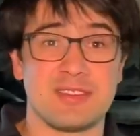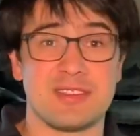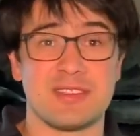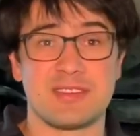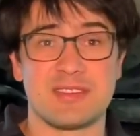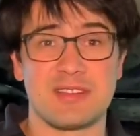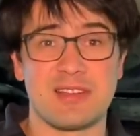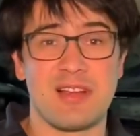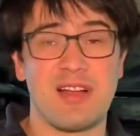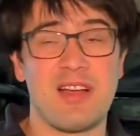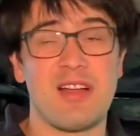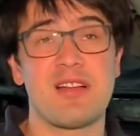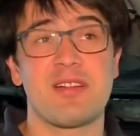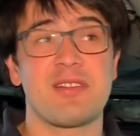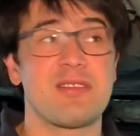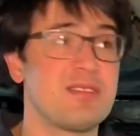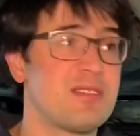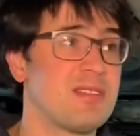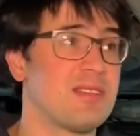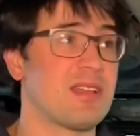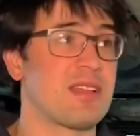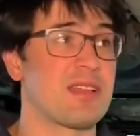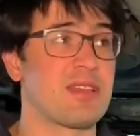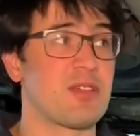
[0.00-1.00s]
this
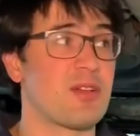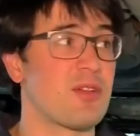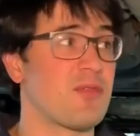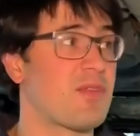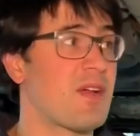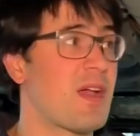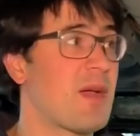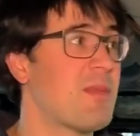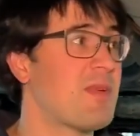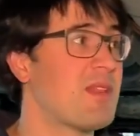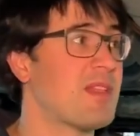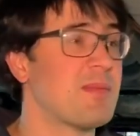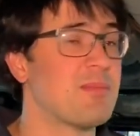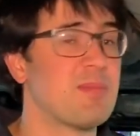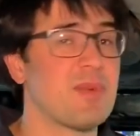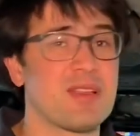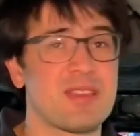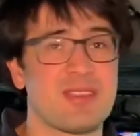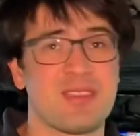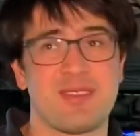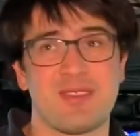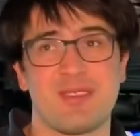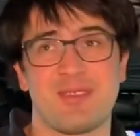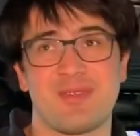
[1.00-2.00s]
car, like your family,
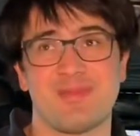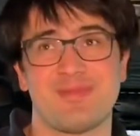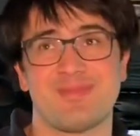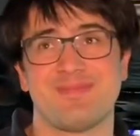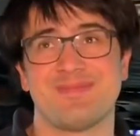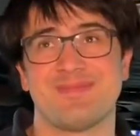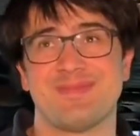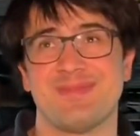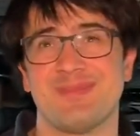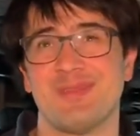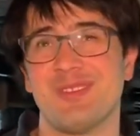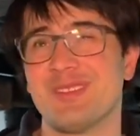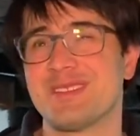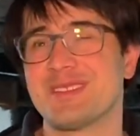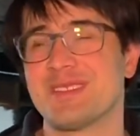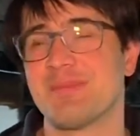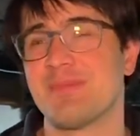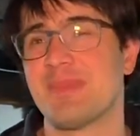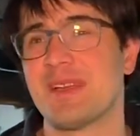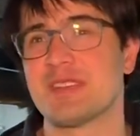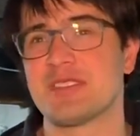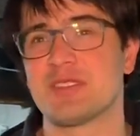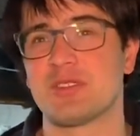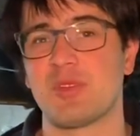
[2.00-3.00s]
but not the
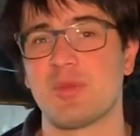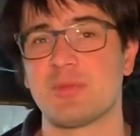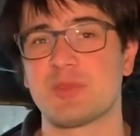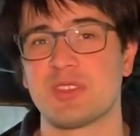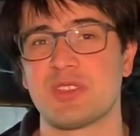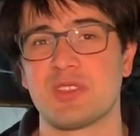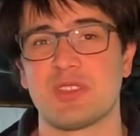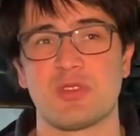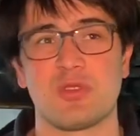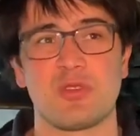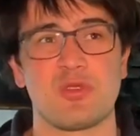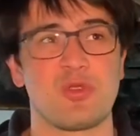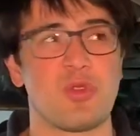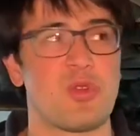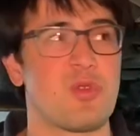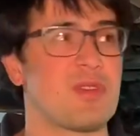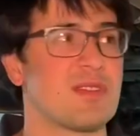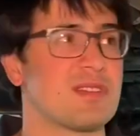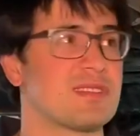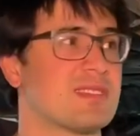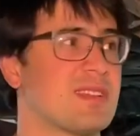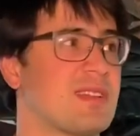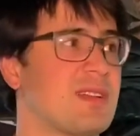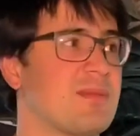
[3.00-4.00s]
best option to
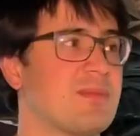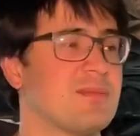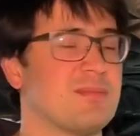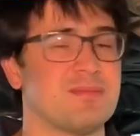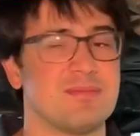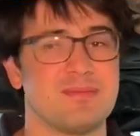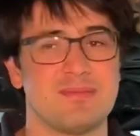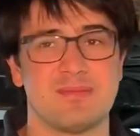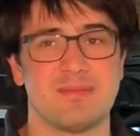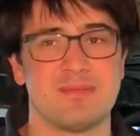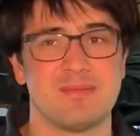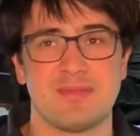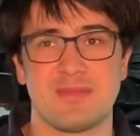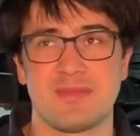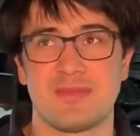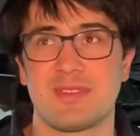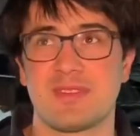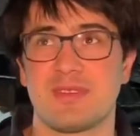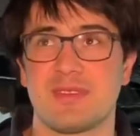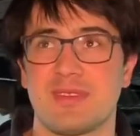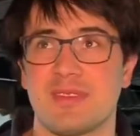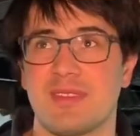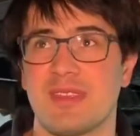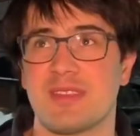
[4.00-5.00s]
towing some
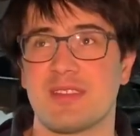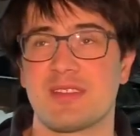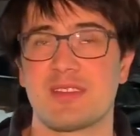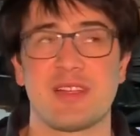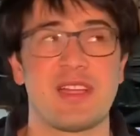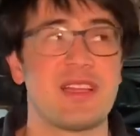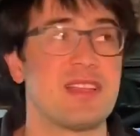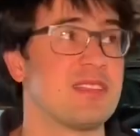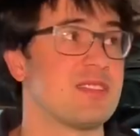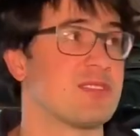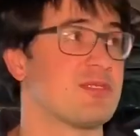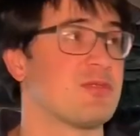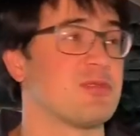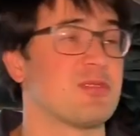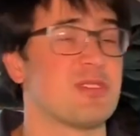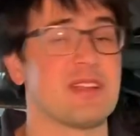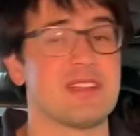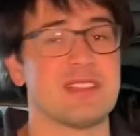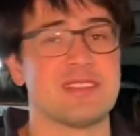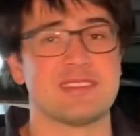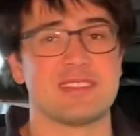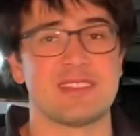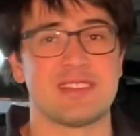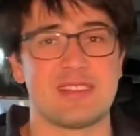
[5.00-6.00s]
a trailer or
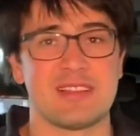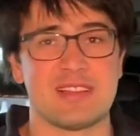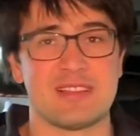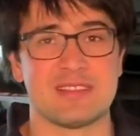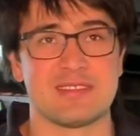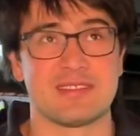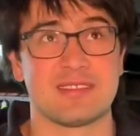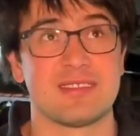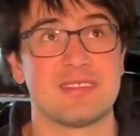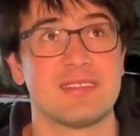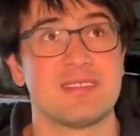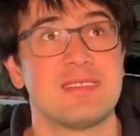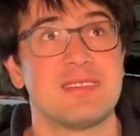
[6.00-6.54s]
anything else.